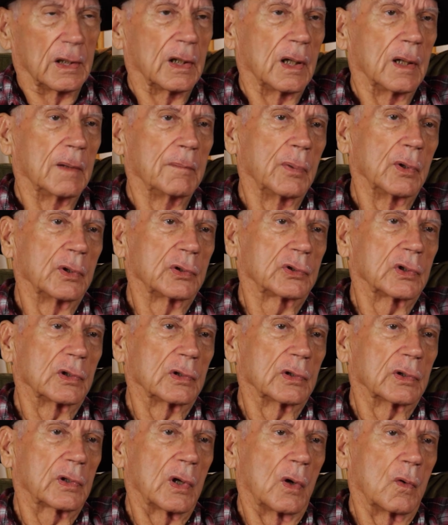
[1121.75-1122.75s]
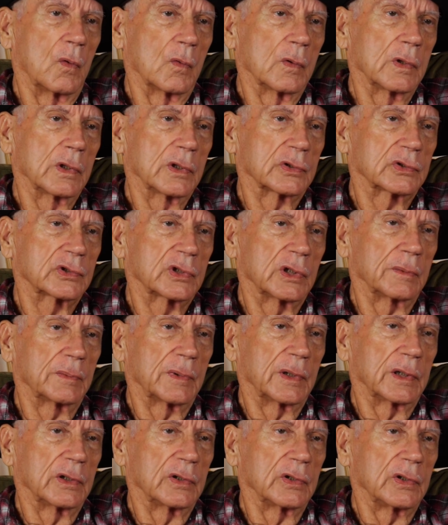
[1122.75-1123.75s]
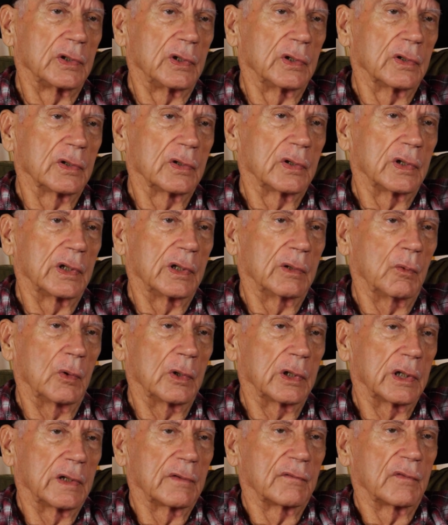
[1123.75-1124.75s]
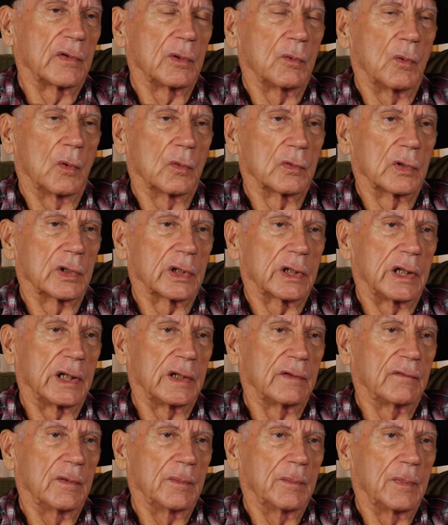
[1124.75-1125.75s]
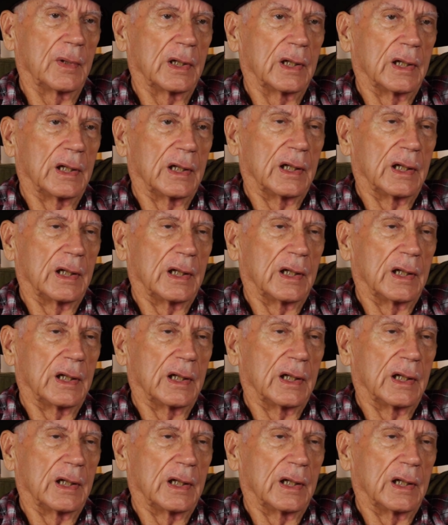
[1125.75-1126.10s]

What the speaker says: bushel of corn or something a year, whatever he wanted to give him.